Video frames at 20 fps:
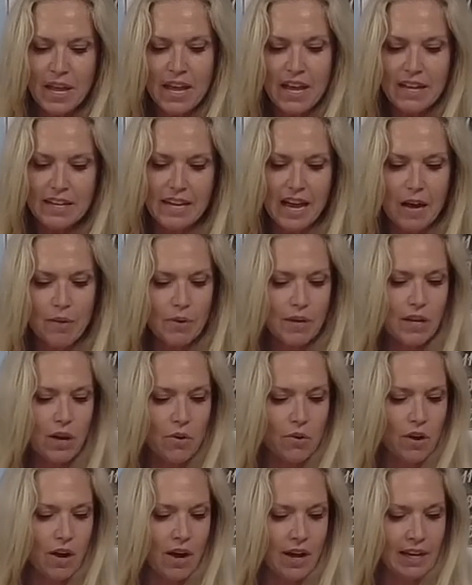Now we
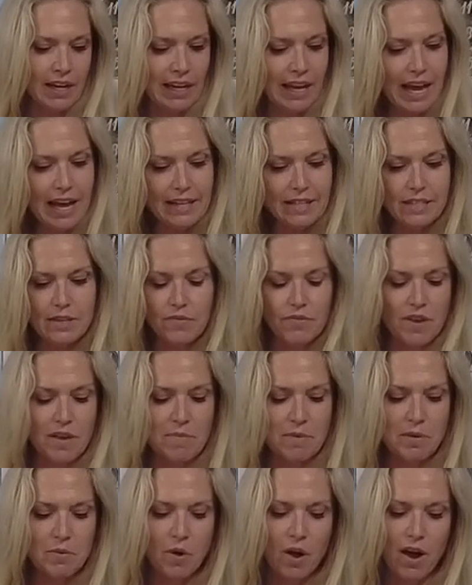go on lots of
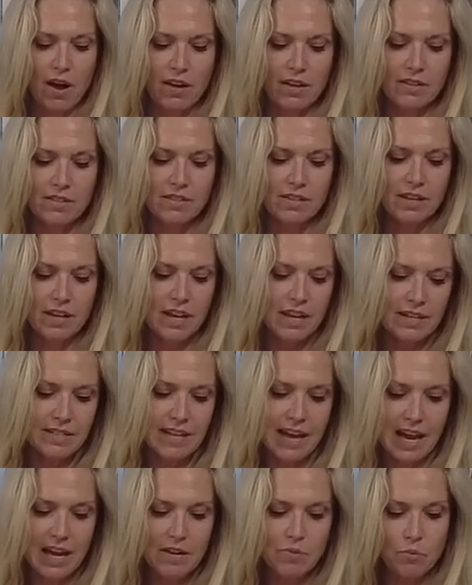family walks.
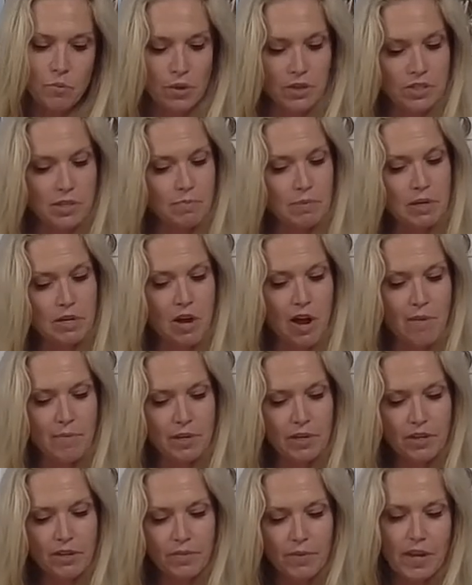Dad wears a
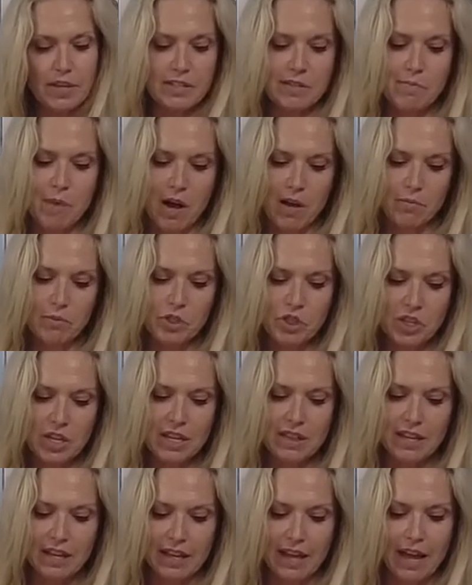pedometer, a small machine
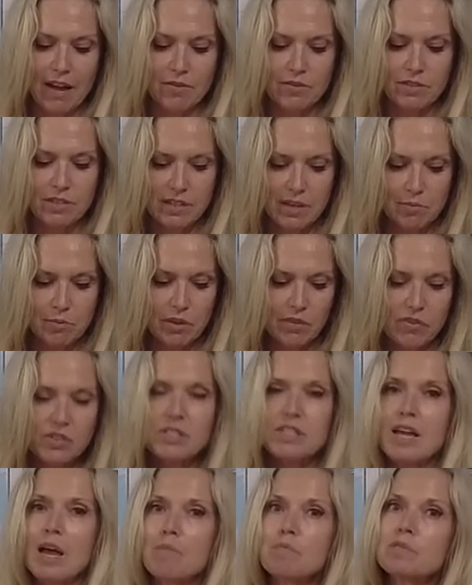that counts the number of
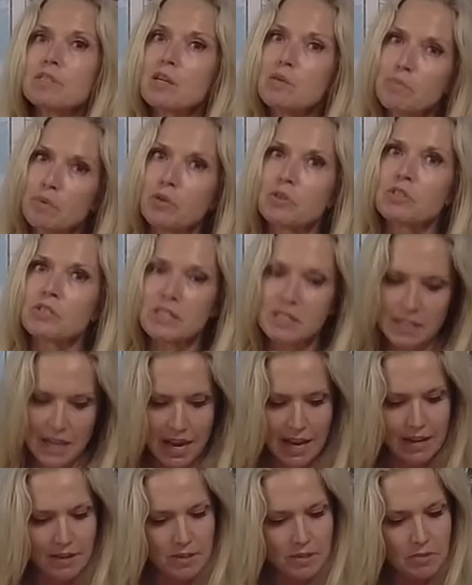steps a person
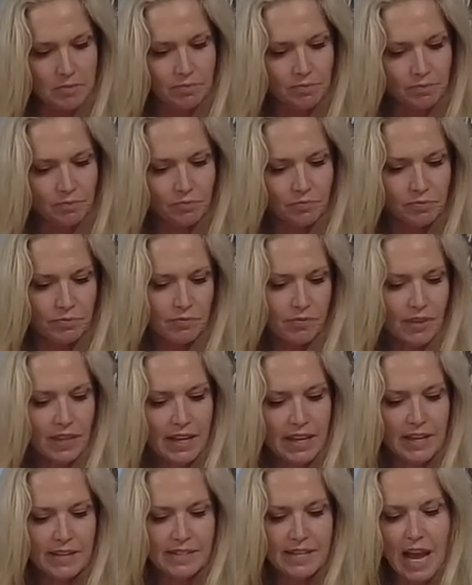takes.
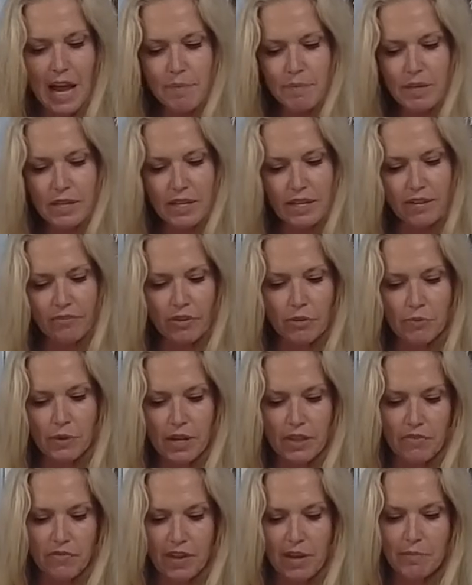He is happy that everyone in
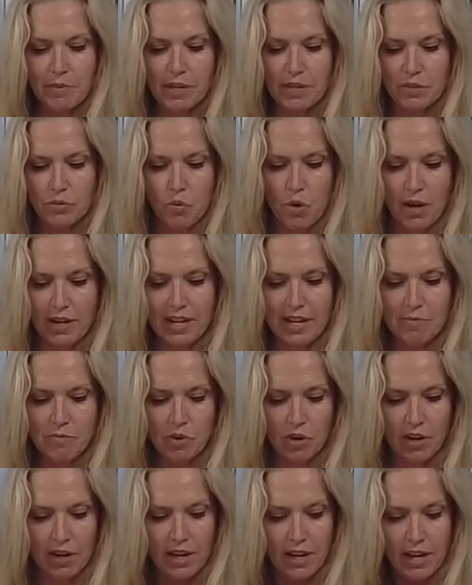the family is walking
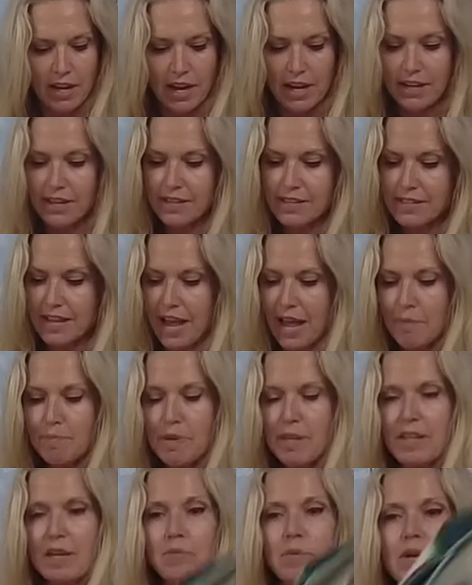more, and he is happy
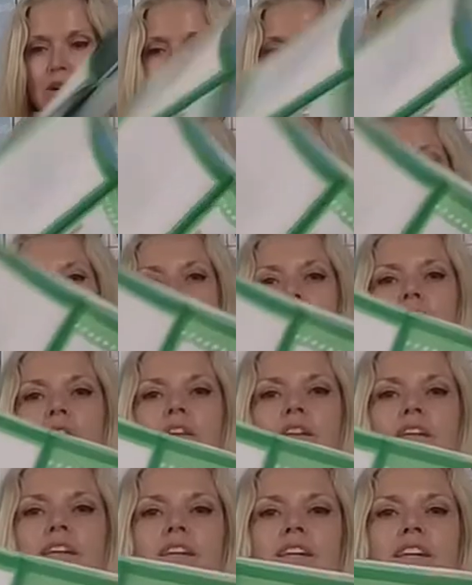that we are all
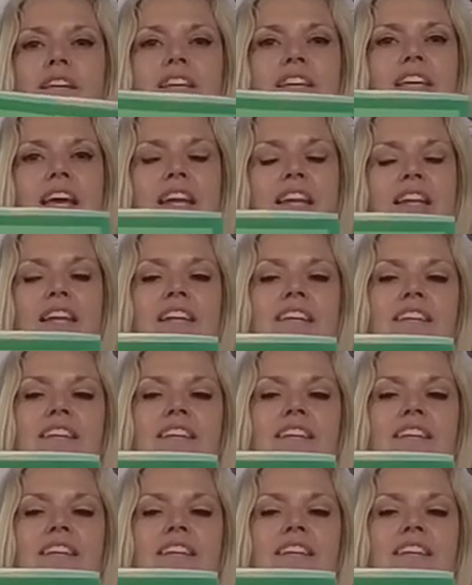getting